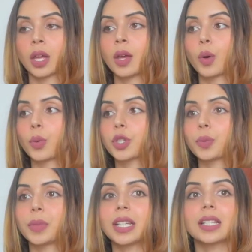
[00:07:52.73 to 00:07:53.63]
which
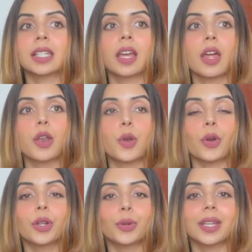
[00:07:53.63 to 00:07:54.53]
means not
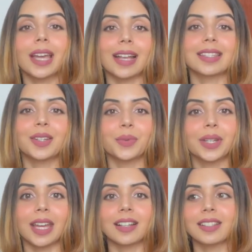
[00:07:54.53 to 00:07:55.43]
looking at someone
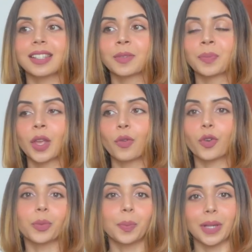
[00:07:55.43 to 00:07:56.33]
else from the
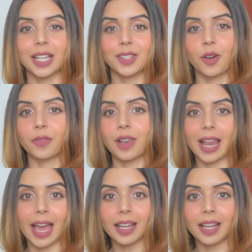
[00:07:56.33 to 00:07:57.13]
place of lack,